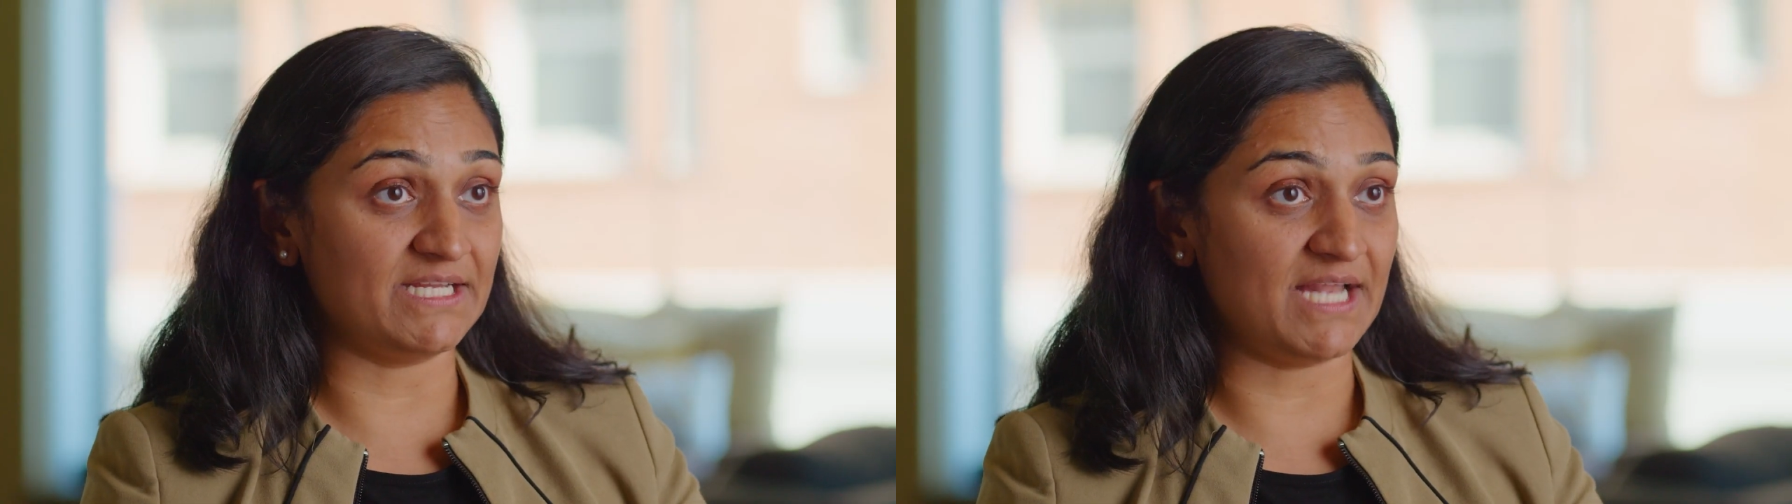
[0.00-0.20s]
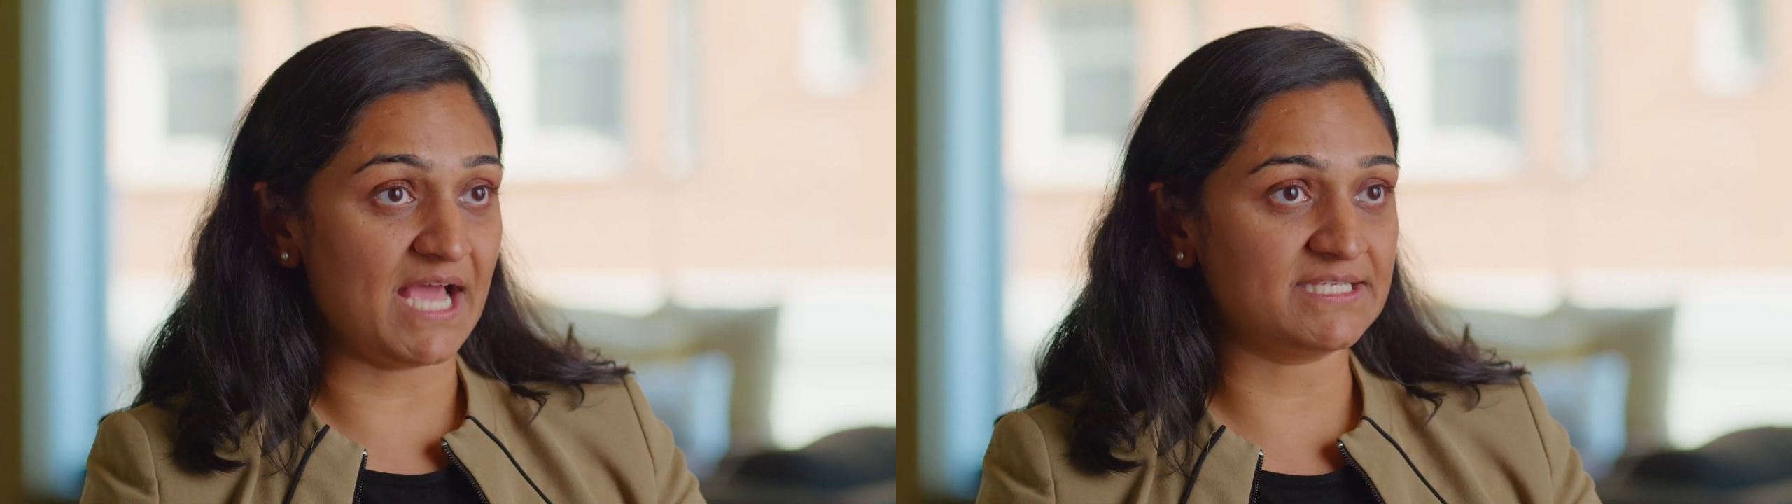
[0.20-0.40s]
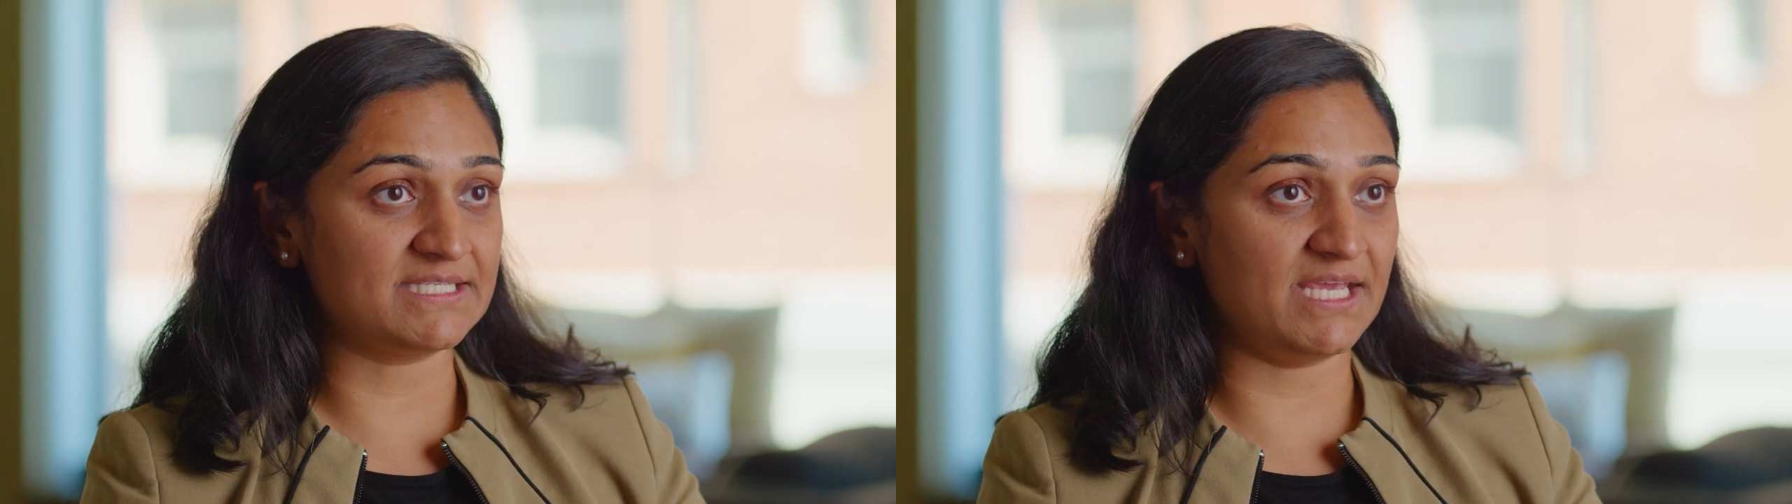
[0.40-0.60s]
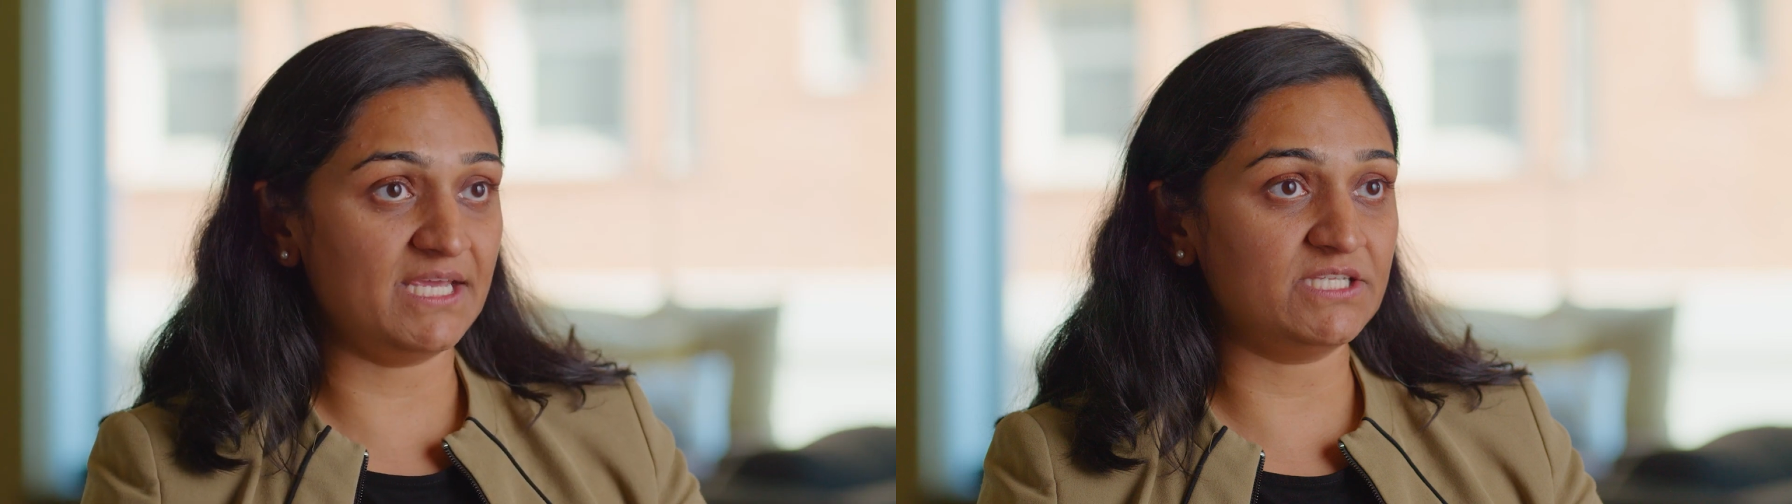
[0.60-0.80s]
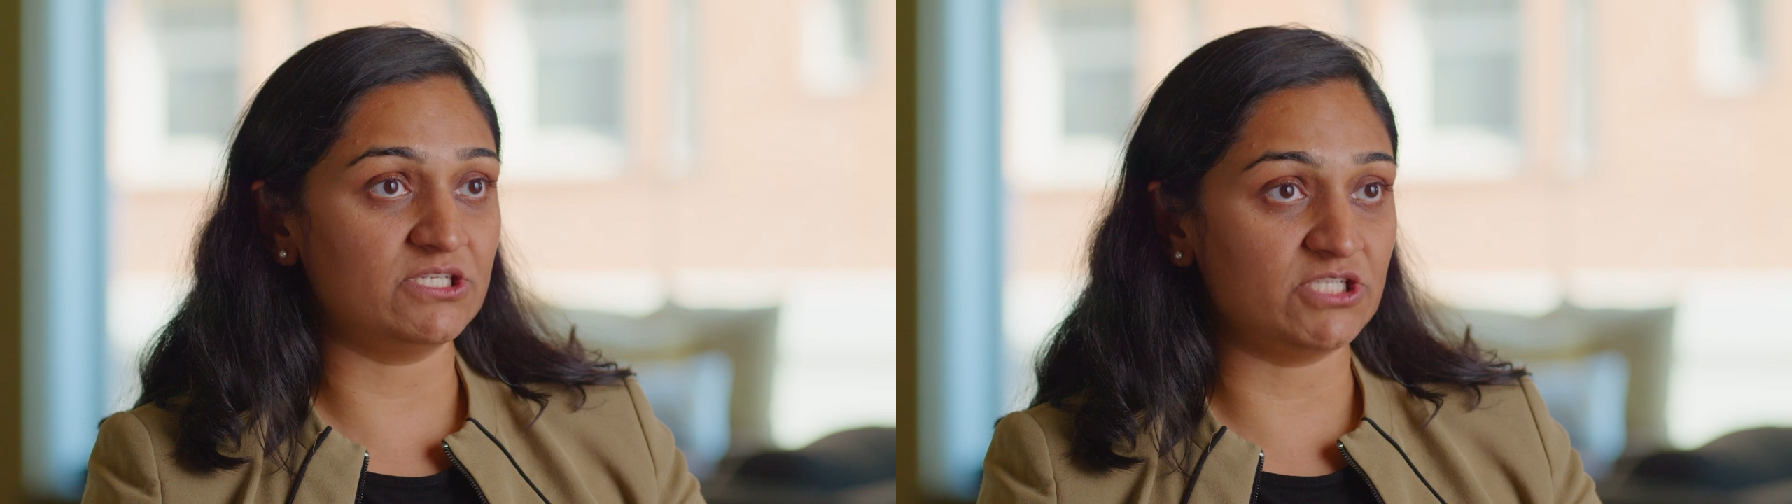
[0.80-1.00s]

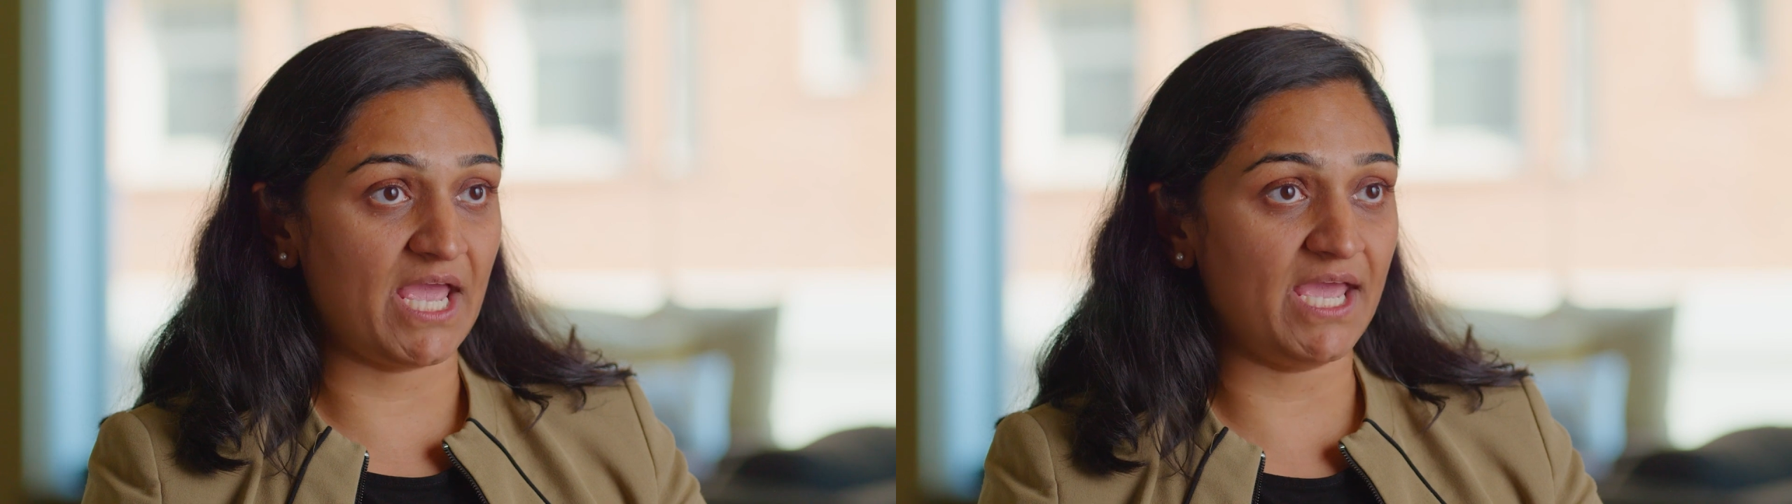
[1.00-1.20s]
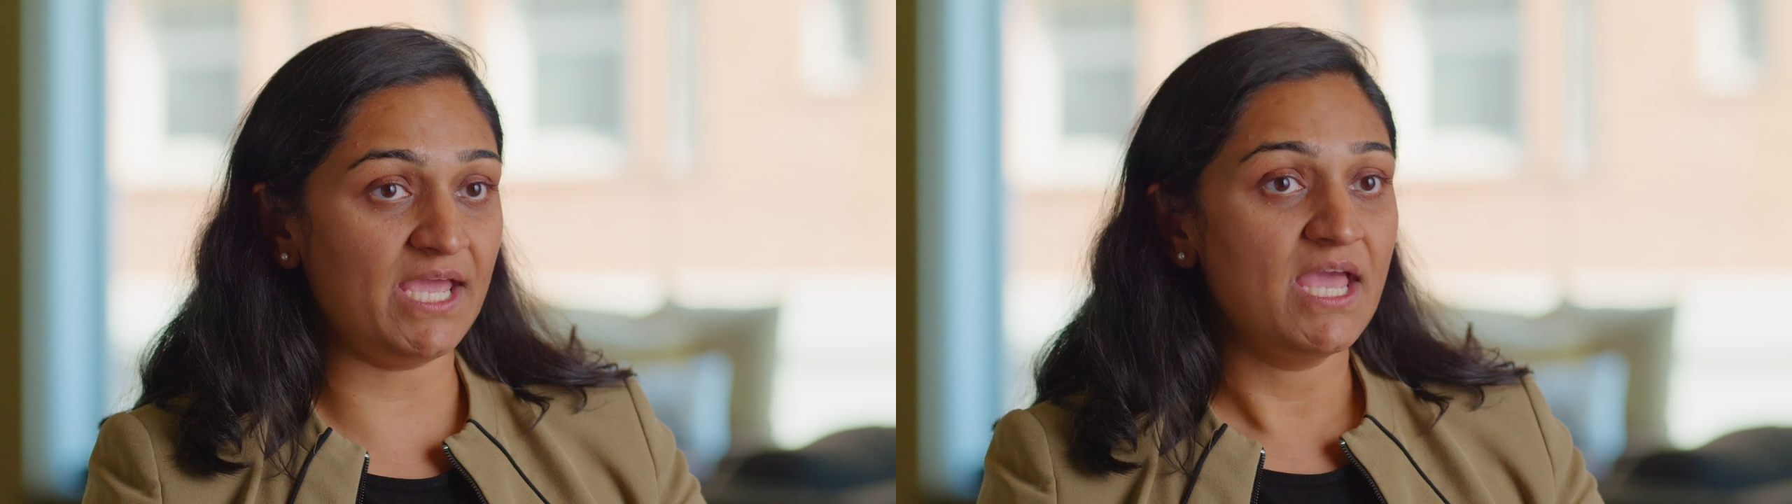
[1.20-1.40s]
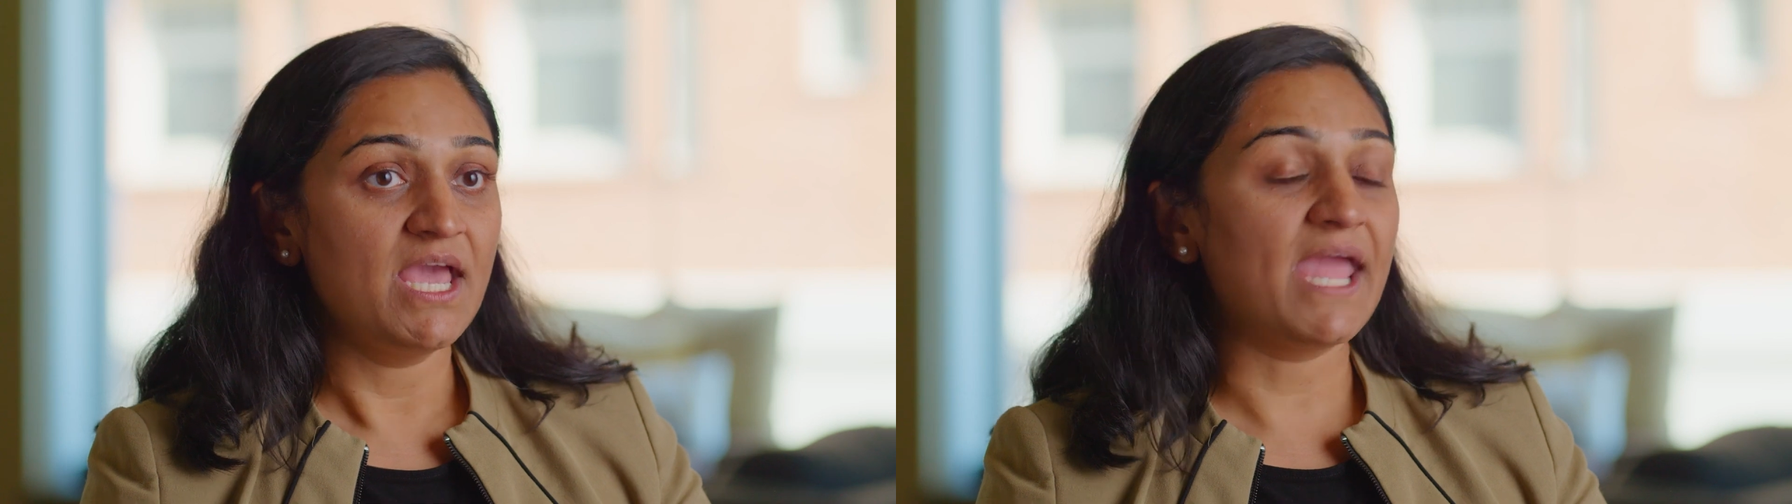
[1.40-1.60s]
Elastic today,